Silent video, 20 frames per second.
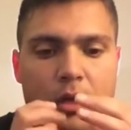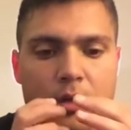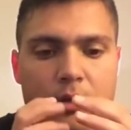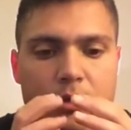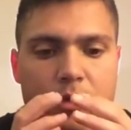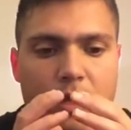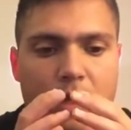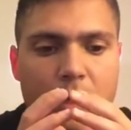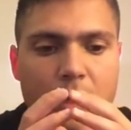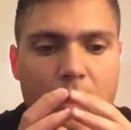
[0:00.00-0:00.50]

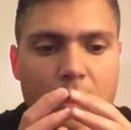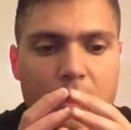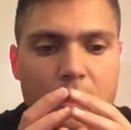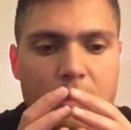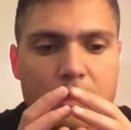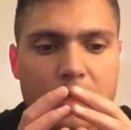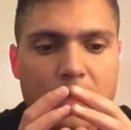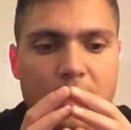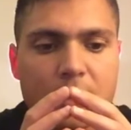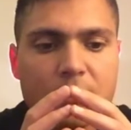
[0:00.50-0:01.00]
The
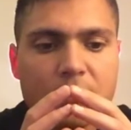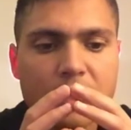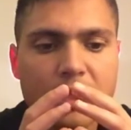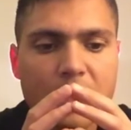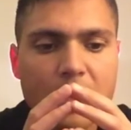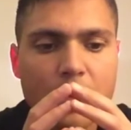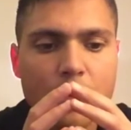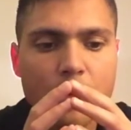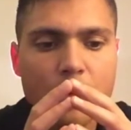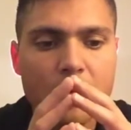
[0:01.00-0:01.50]
next thing
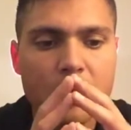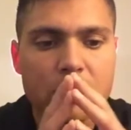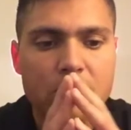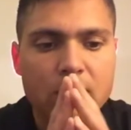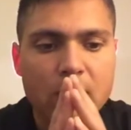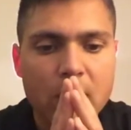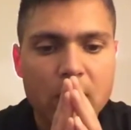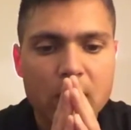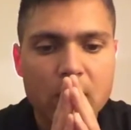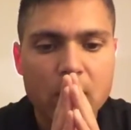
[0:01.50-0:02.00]
I want to
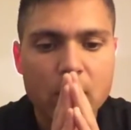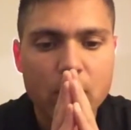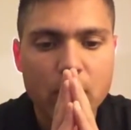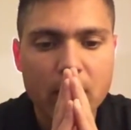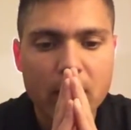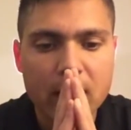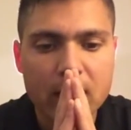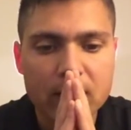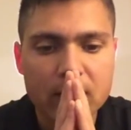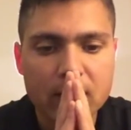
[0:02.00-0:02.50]
tell you
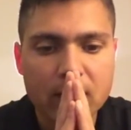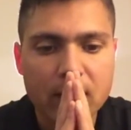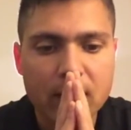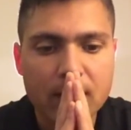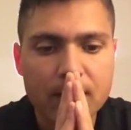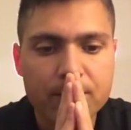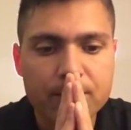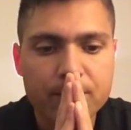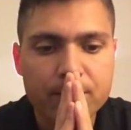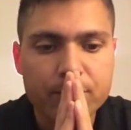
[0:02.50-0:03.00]
is,
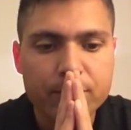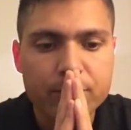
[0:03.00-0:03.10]
um,